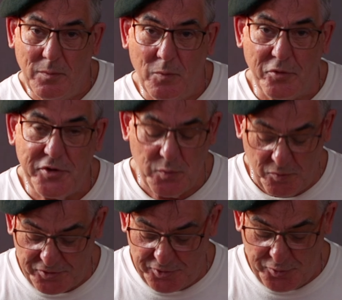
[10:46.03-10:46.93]
what you
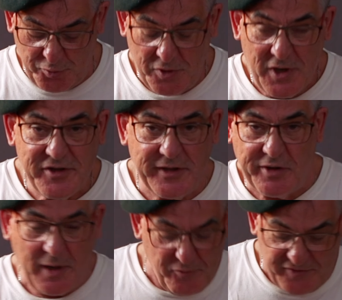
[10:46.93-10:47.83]
want to do. See,
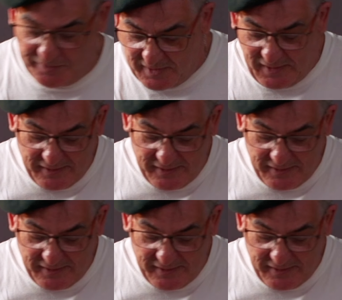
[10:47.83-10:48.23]
okay, I'll move this.